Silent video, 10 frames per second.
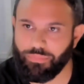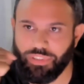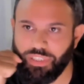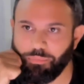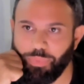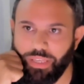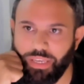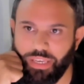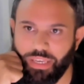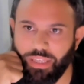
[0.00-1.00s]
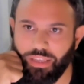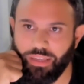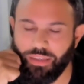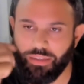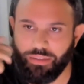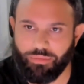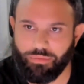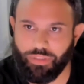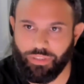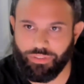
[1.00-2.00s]
simply
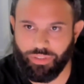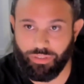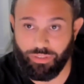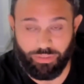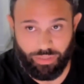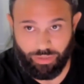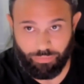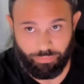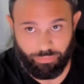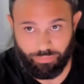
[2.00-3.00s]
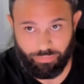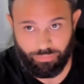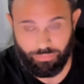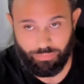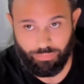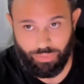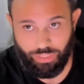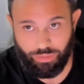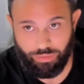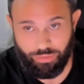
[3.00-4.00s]
there's
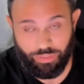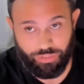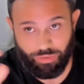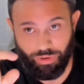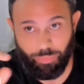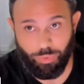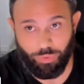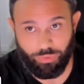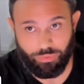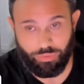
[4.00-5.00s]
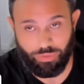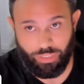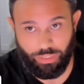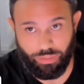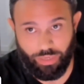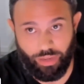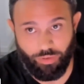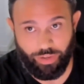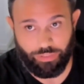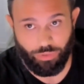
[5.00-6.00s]
there's a repo in
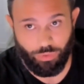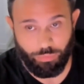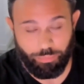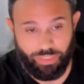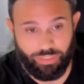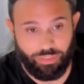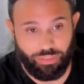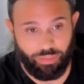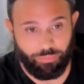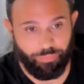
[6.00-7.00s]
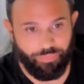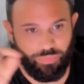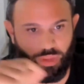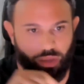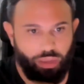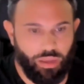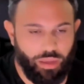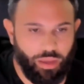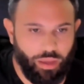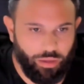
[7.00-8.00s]
IOVisor called BCC
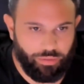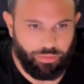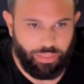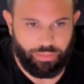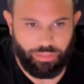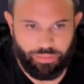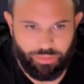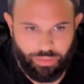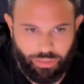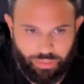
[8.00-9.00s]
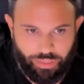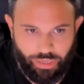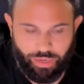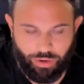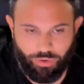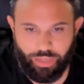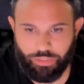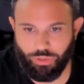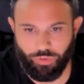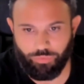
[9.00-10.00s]
that is literally a
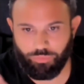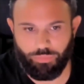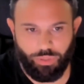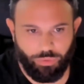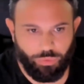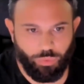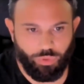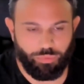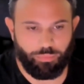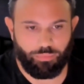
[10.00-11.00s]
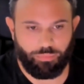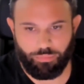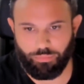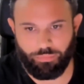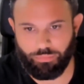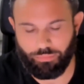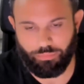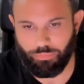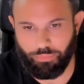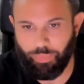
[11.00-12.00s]
collection of tools,
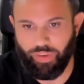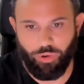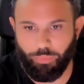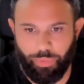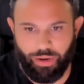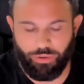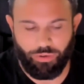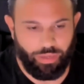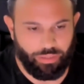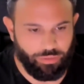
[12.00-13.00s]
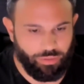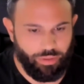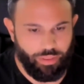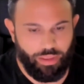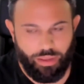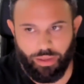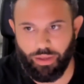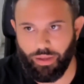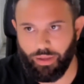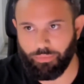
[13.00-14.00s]
BPF compiler
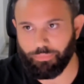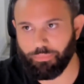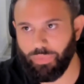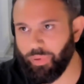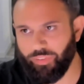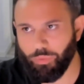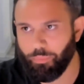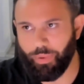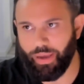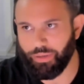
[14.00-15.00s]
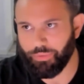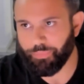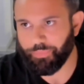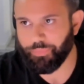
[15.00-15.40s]
BPF compiler